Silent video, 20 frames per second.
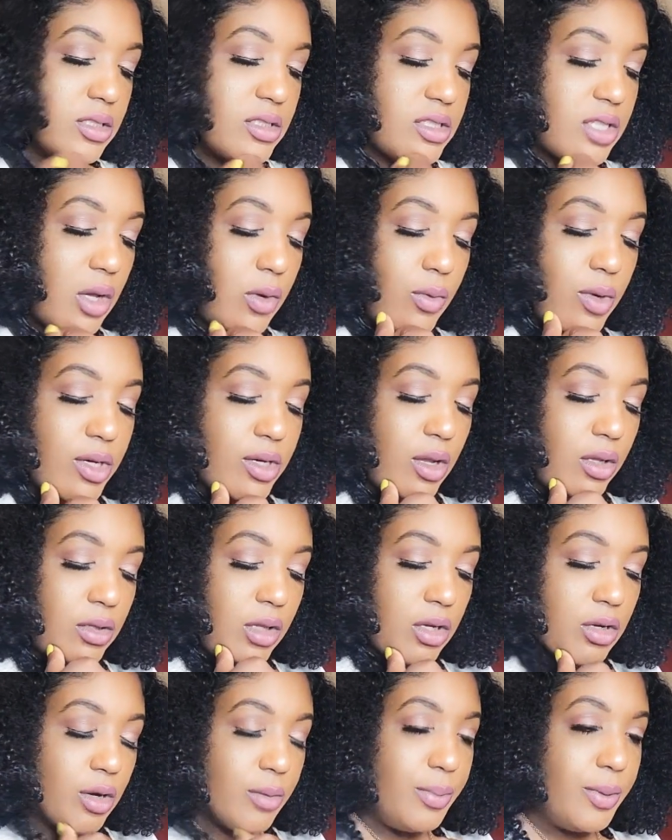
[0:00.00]
someone no
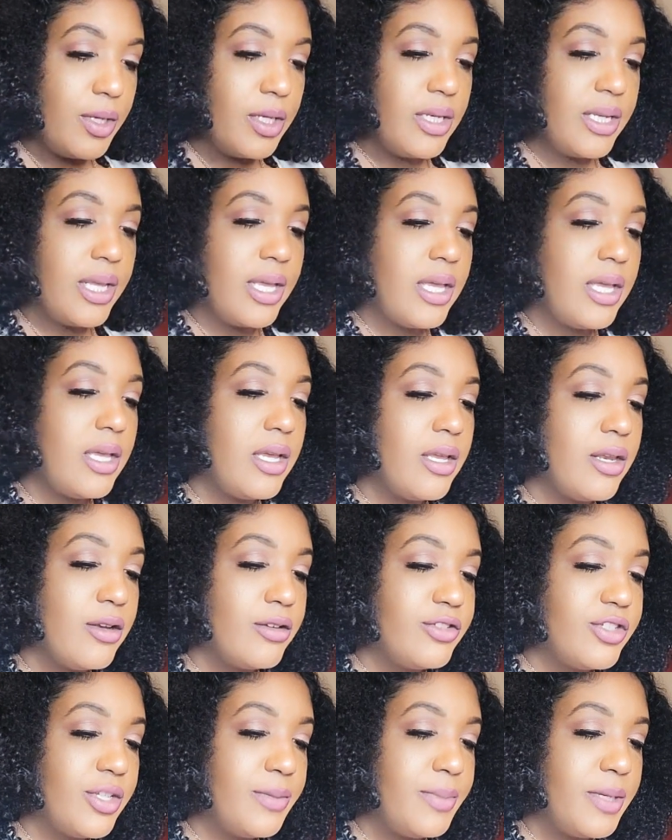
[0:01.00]
longer putting in
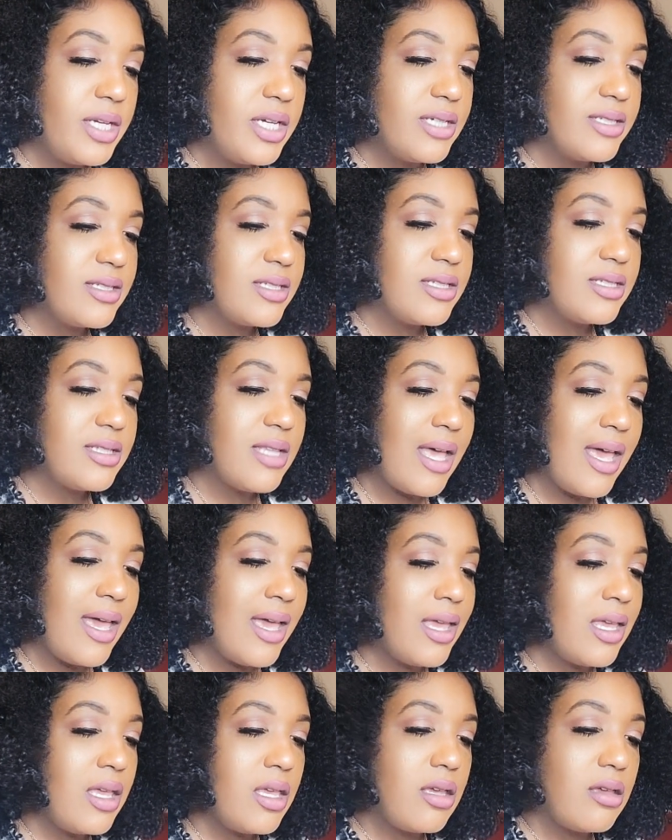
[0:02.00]
energy, because it's
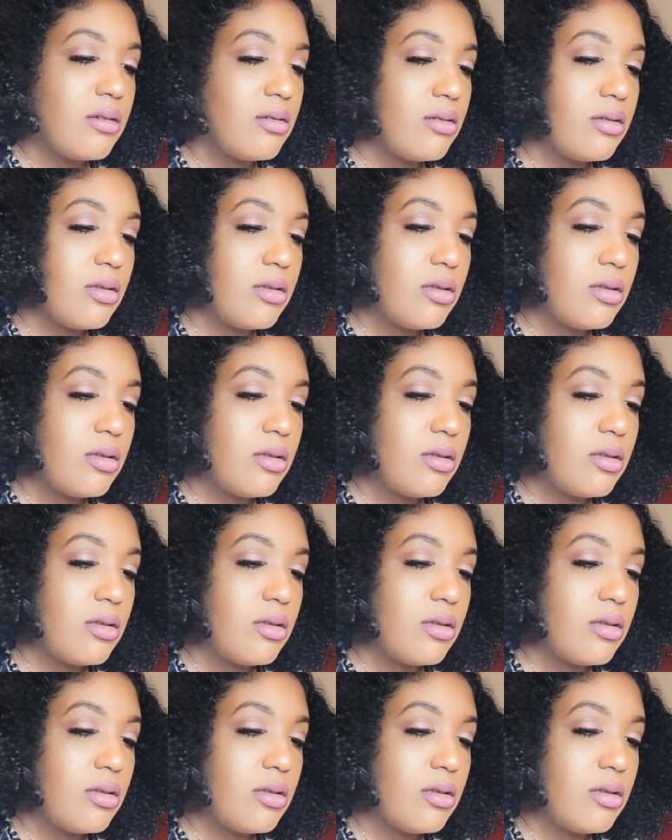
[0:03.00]
like,